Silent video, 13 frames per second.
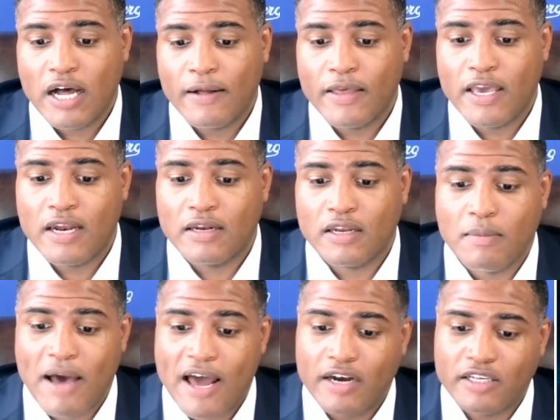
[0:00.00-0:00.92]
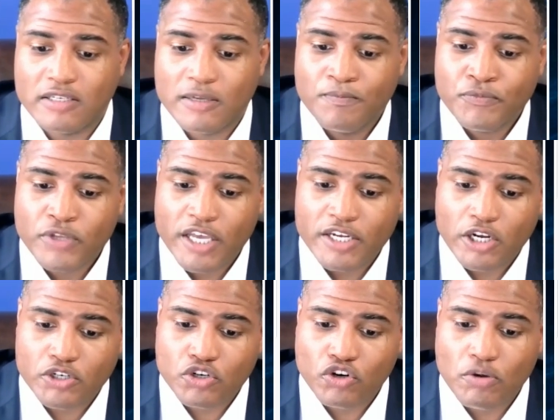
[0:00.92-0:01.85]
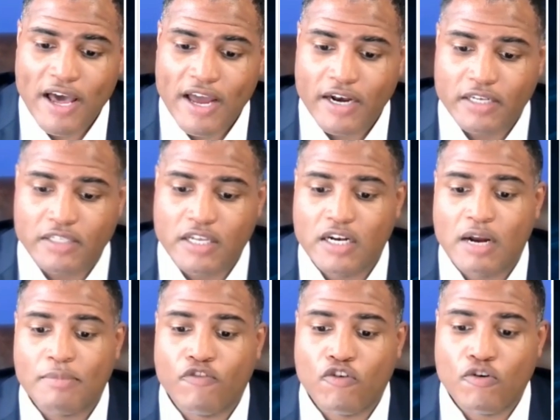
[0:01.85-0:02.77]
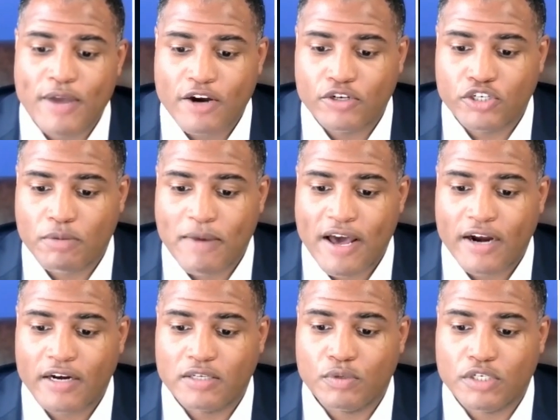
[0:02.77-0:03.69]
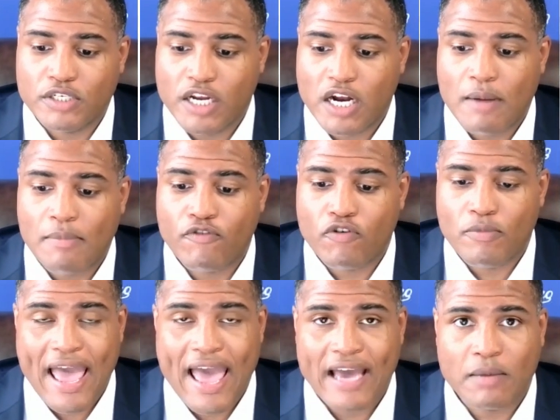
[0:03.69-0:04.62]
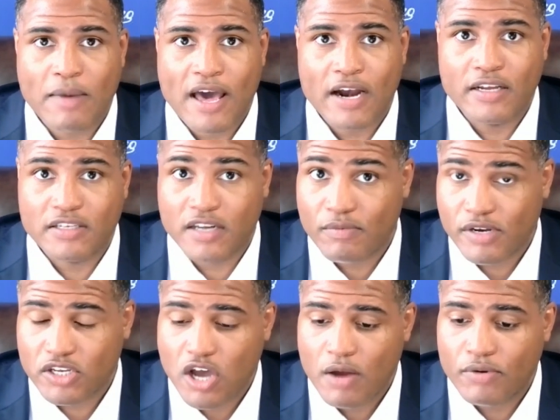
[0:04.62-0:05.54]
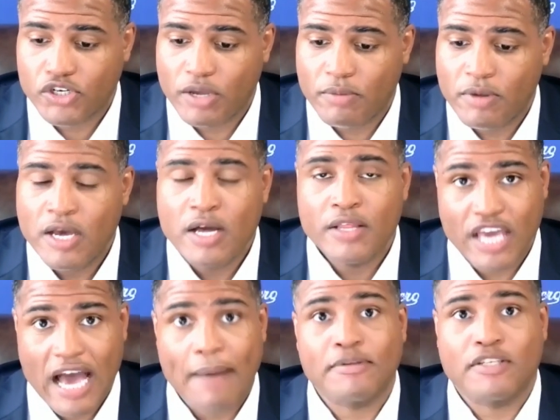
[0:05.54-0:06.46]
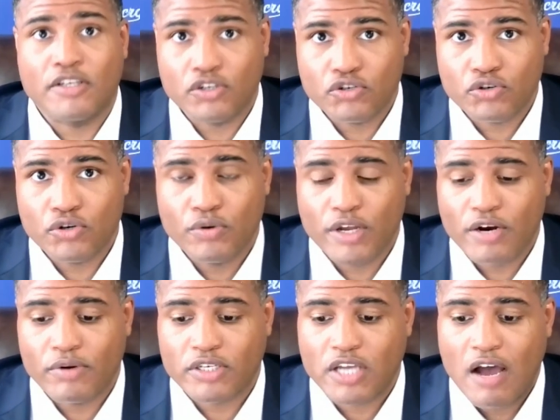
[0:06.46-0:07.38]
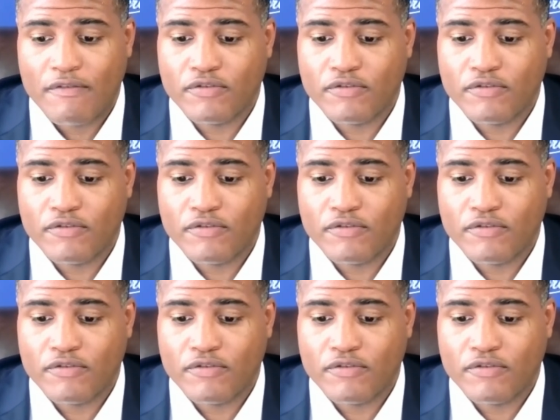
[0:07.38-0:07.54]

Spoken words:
In commodities, industrial commodities tend to outperform energy commodities, which tend to outperform ag commodities in a risk-on regime. The opposite is true in a risk-off